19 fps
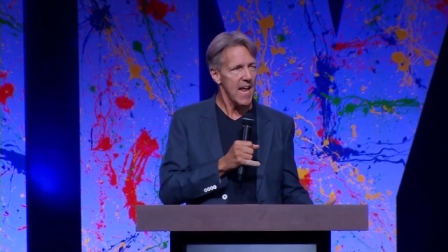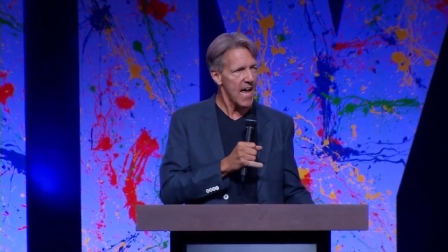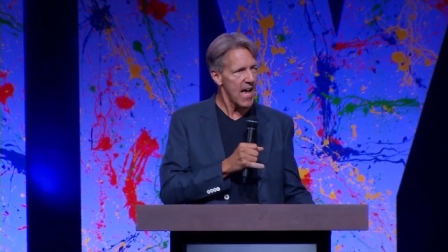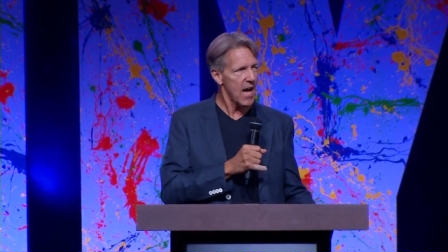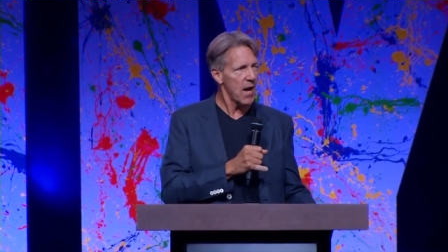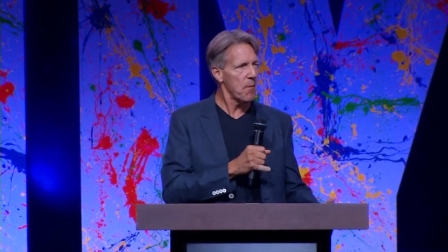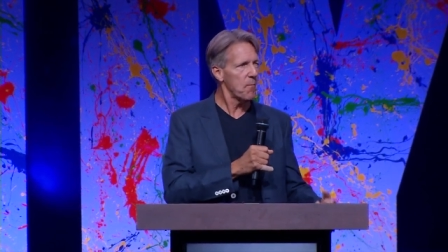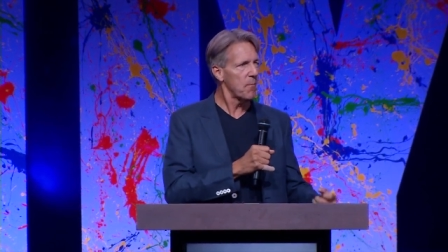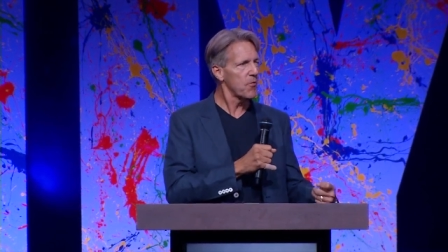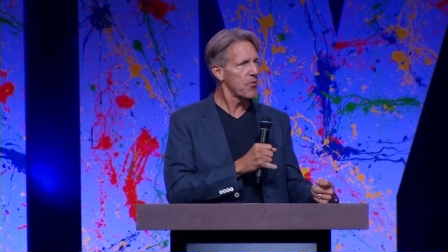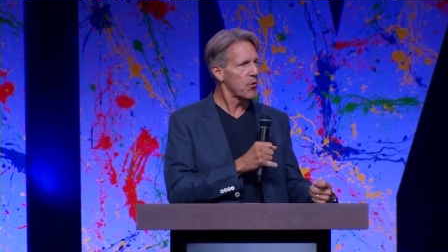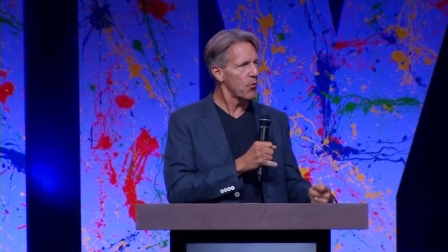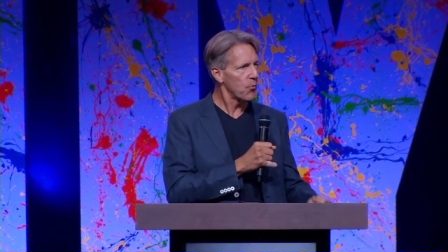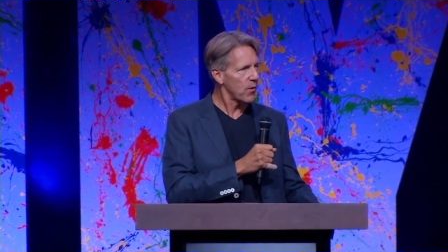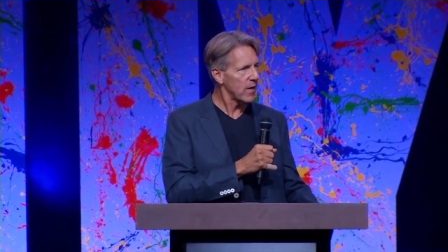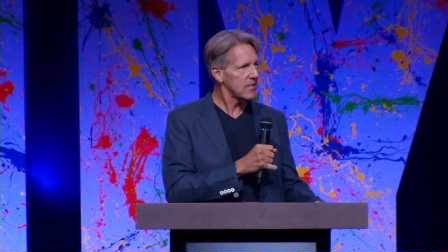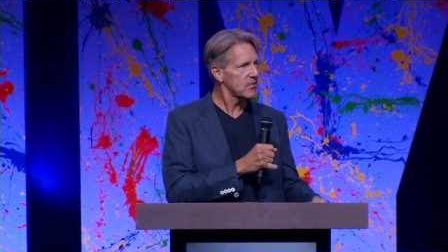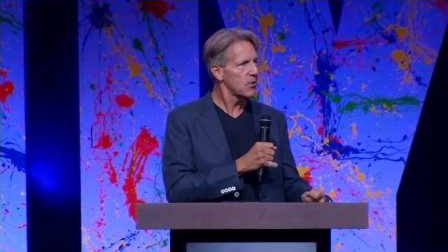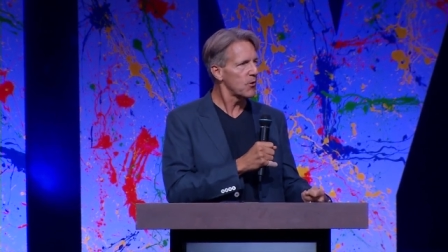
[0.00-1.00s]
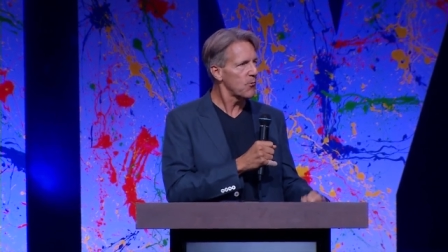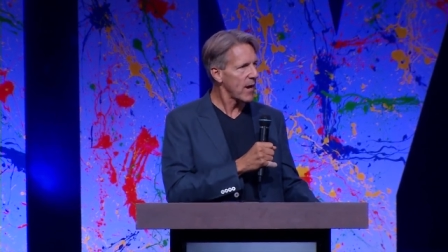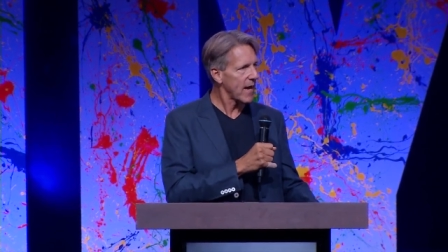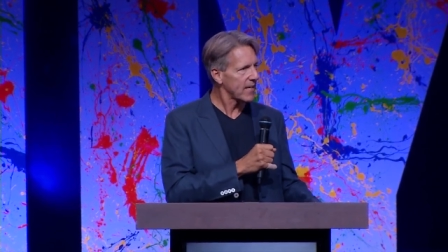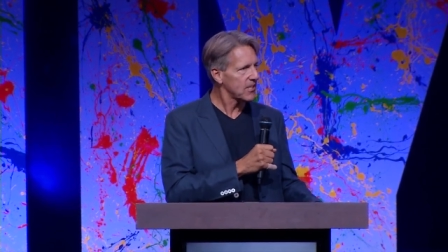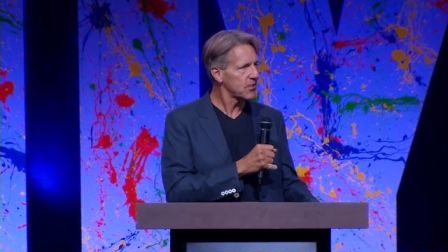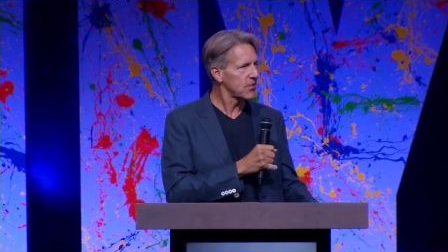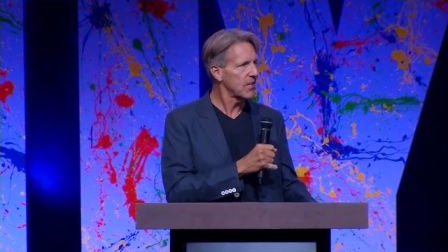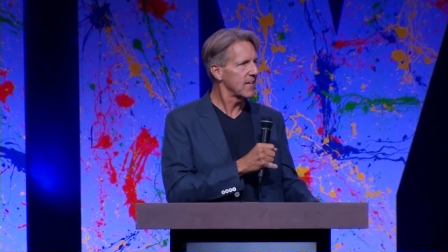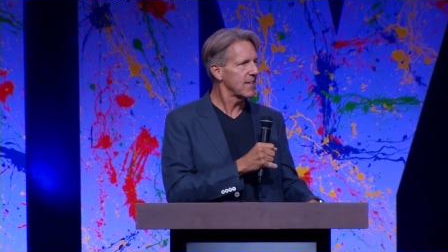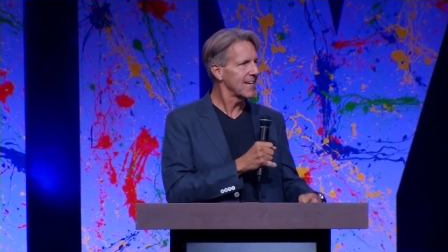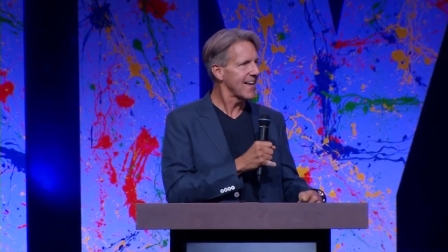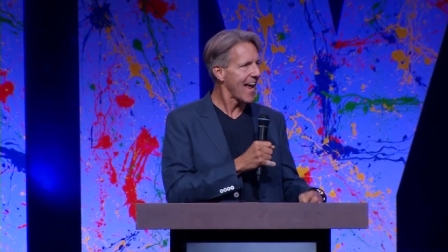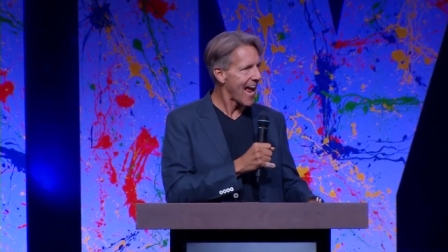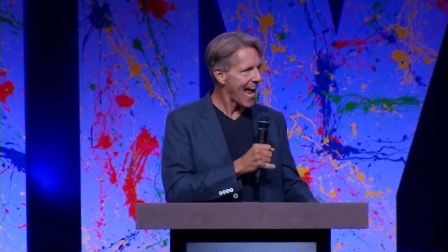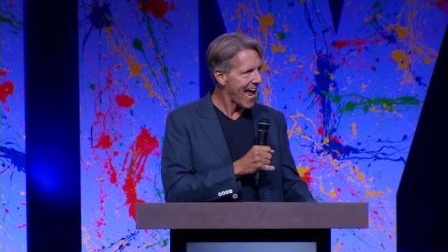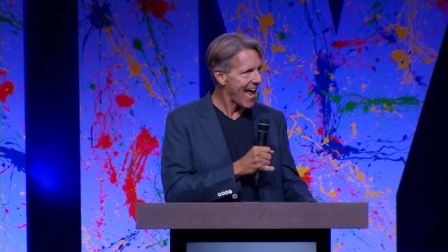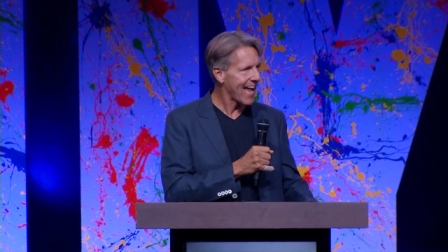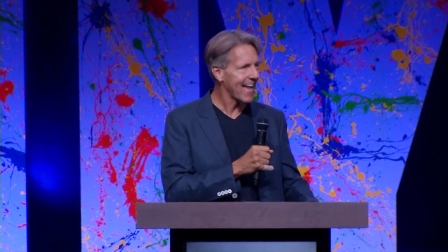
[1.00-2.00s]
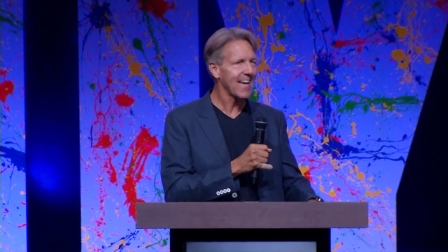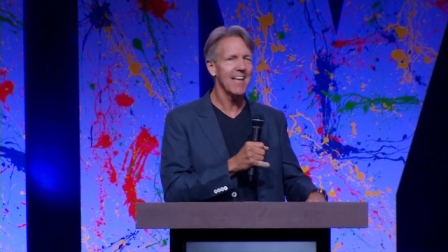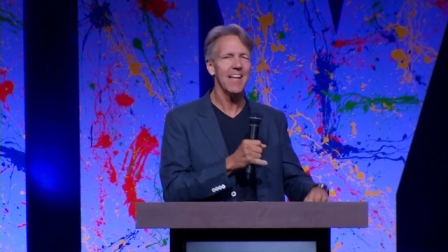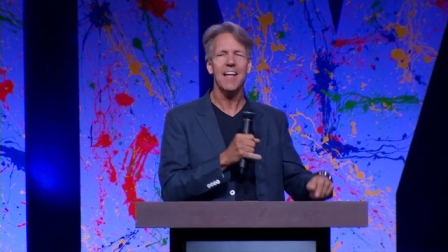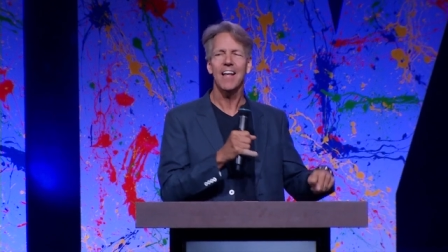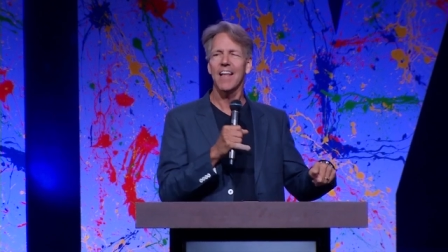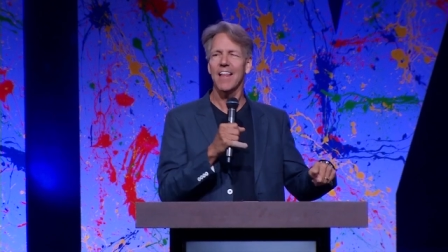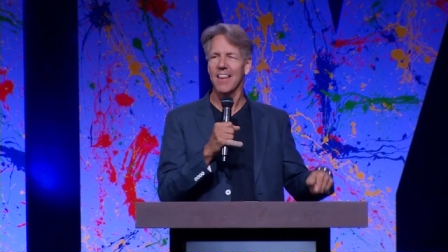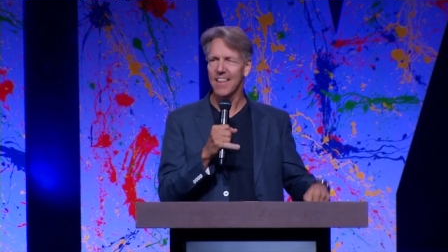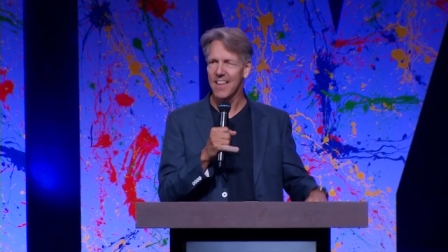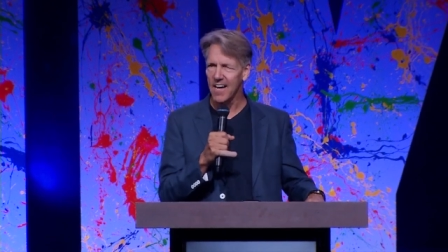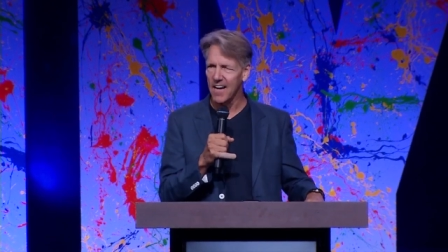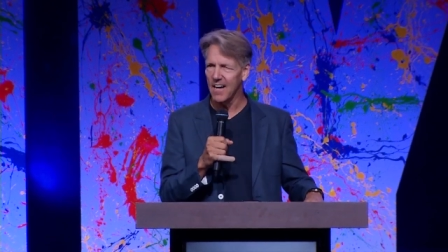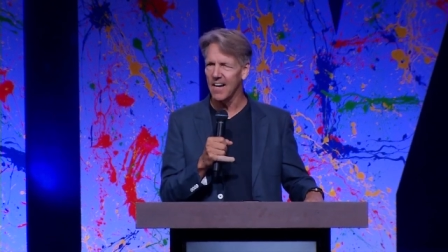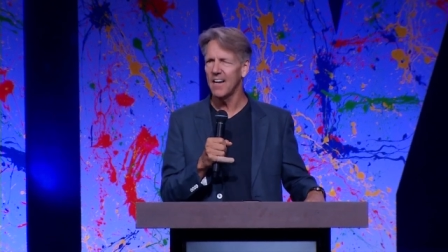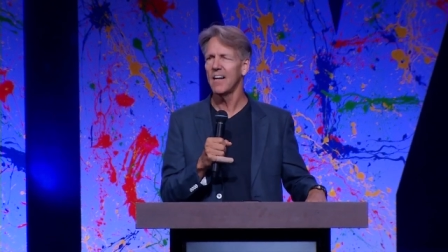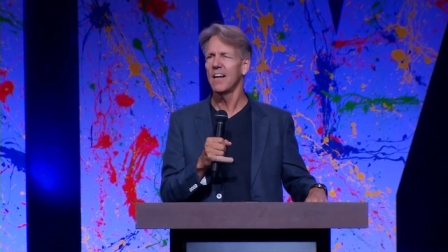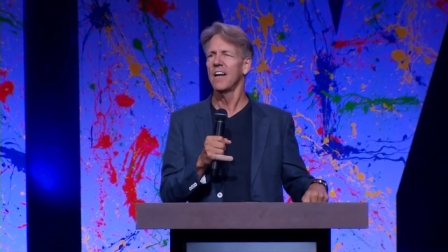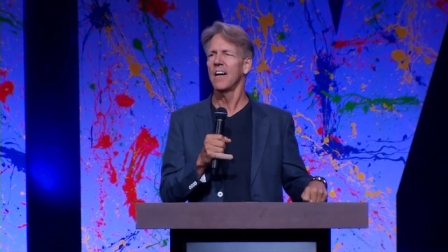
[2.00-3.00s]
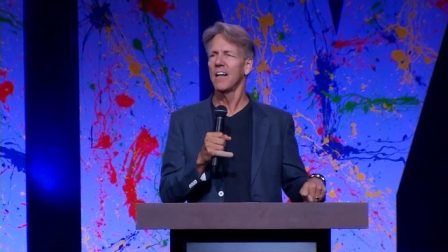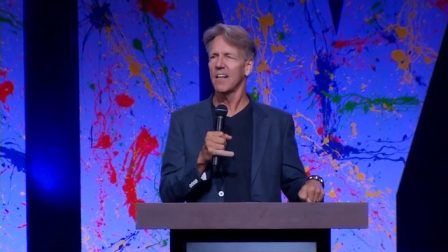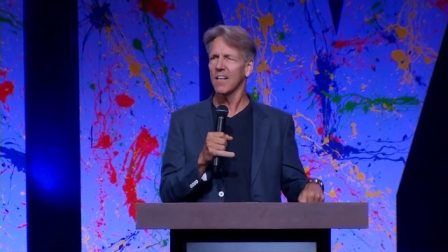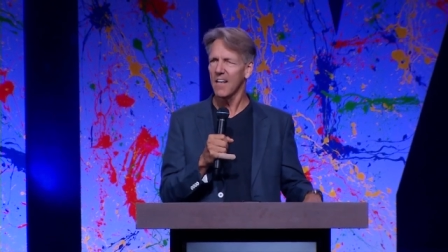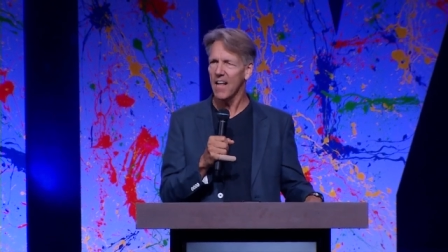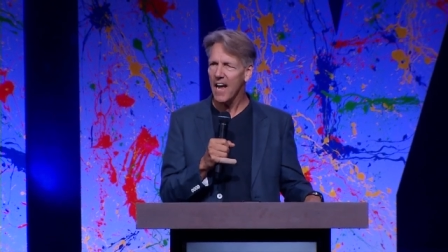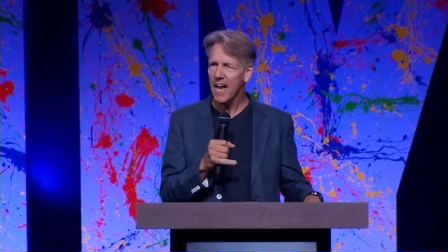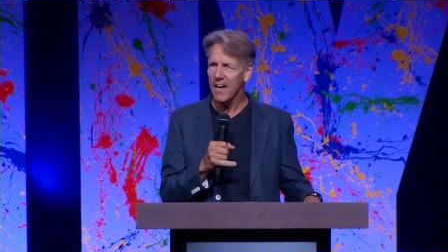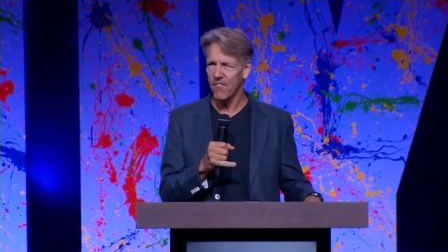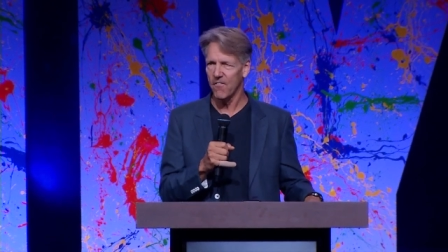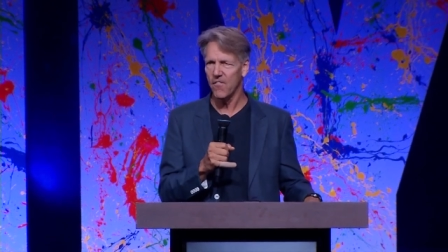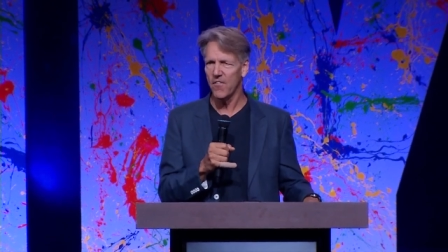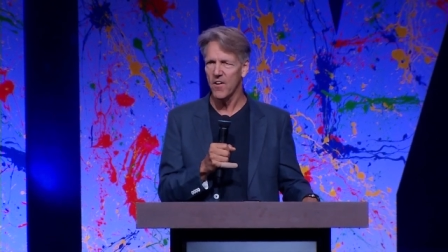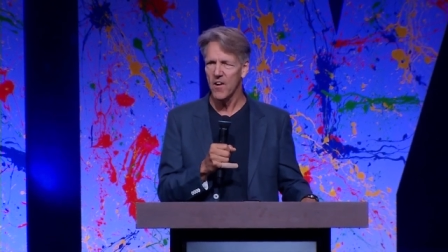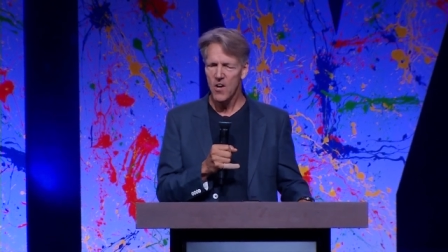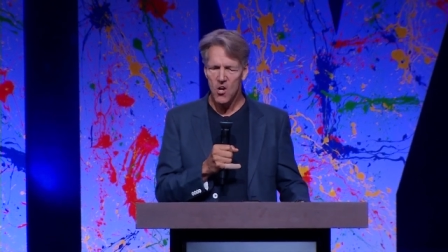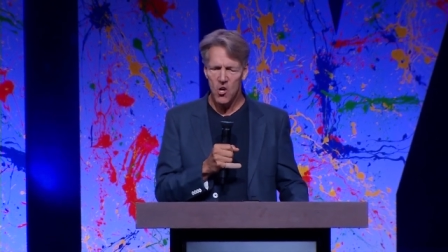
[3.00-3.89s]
am the resurrection and the life.